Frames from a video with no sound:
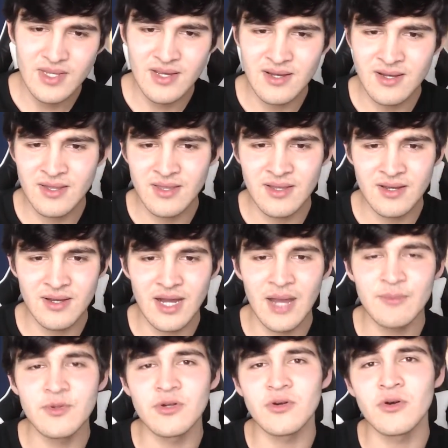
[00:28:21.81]
And
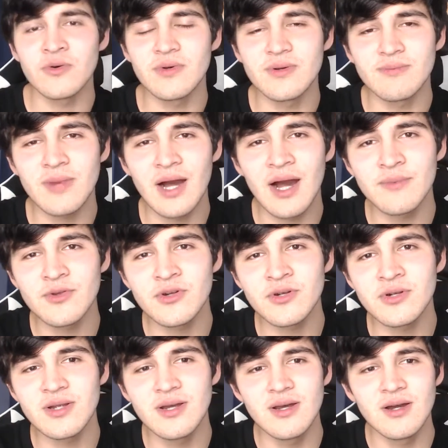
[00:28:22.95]
I'm your
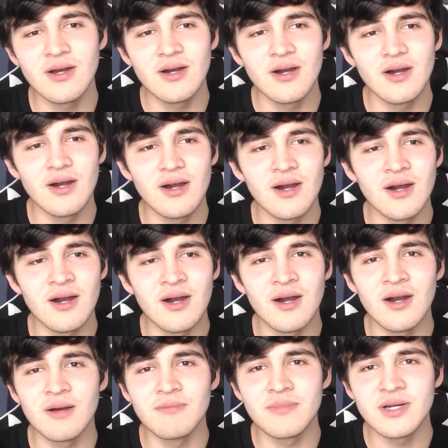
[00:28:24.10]

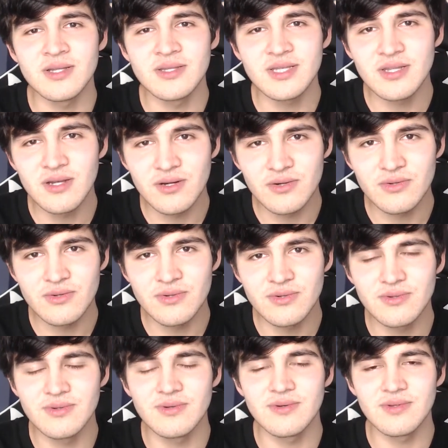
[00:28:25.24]
bandito
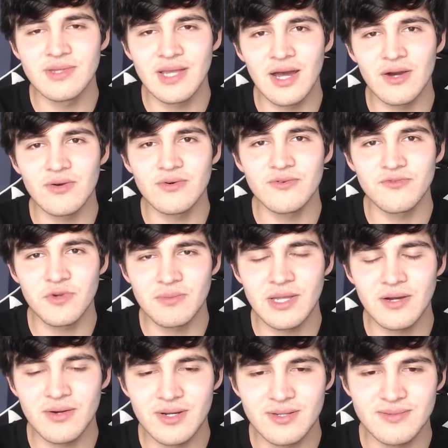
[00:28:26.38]
now, from
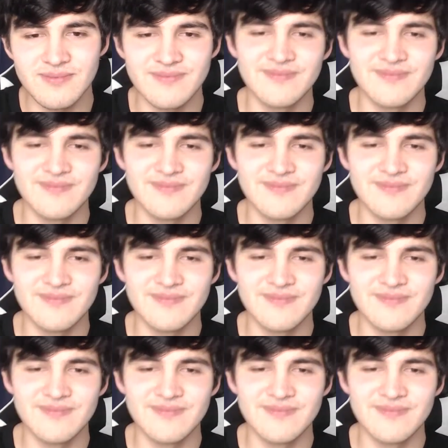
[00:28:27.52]
now on.